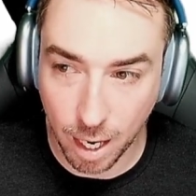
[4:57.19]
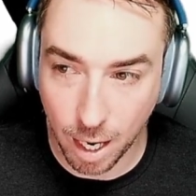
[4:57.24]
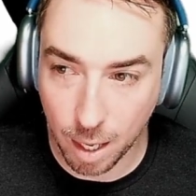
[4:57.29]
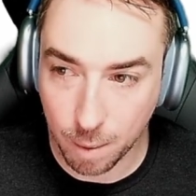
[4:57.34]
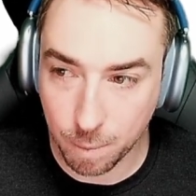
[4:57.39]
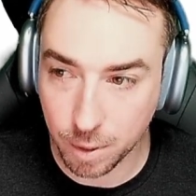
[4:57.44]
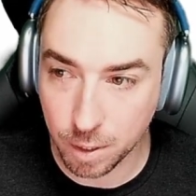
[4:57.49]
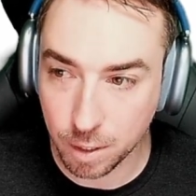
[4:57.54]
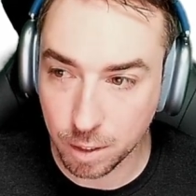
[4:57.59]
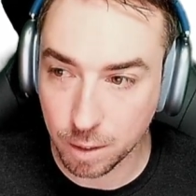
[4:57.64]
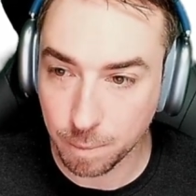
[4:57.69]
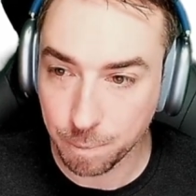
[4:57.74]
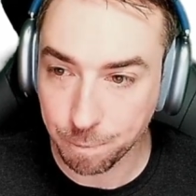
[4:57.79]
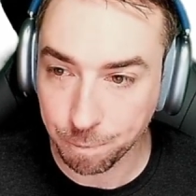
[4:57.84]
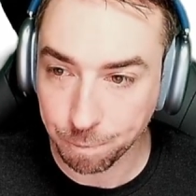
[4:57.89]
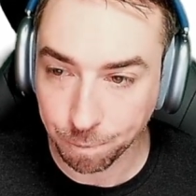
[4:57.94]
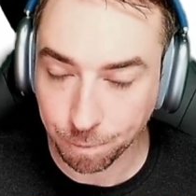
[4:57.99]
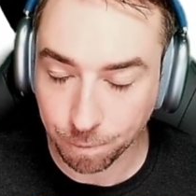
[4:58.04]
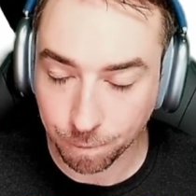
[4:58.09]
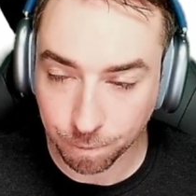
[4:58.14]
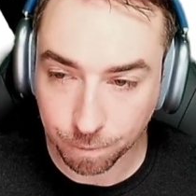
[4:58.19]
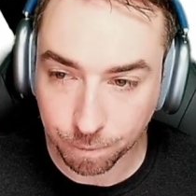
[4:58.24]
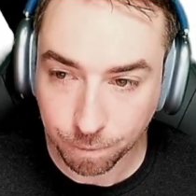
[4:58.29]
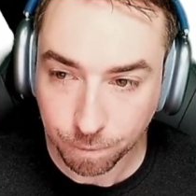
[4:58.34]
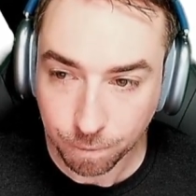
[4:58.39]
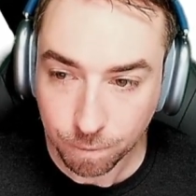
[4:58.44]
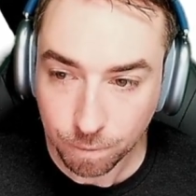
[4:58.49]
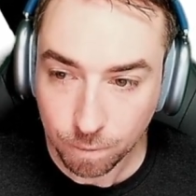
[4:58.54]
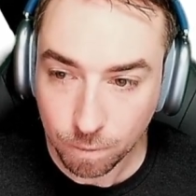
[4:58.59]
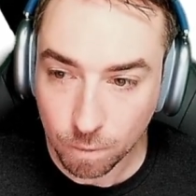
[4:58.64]
happened.
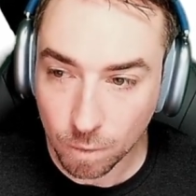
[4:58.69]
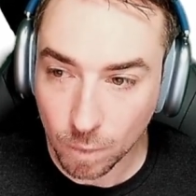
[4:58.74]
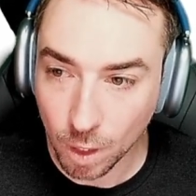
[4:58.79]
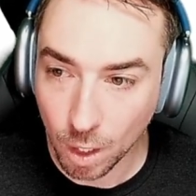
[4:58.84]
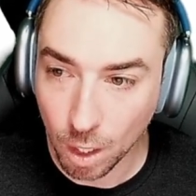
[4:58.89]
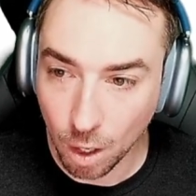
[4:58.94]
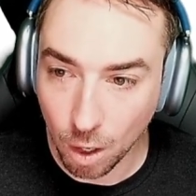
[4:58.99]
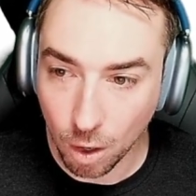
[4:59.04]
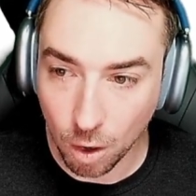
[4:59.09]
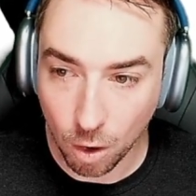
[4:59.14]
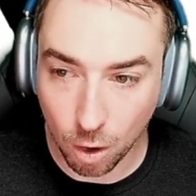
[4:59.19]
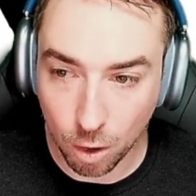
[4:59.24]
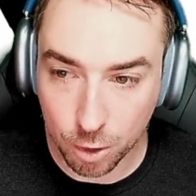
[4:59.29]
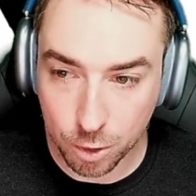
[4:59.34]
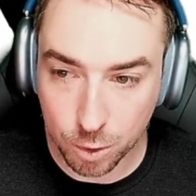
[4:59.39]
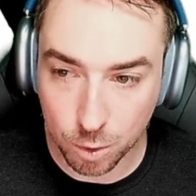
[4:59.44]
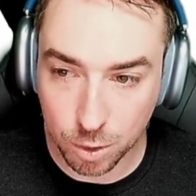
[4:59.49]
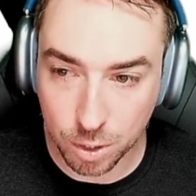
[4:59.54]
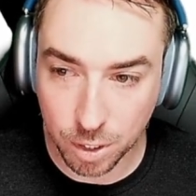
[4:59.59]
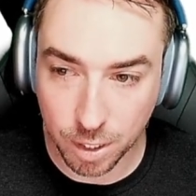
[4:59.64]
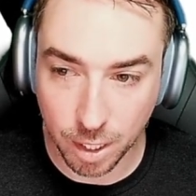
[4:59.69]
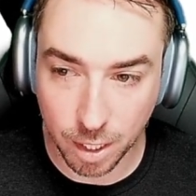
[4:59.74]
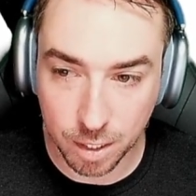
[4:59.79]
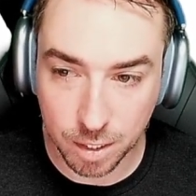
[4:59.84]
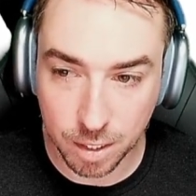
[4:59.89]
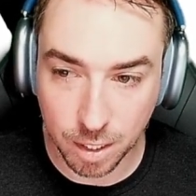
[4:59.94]
All sorts of things,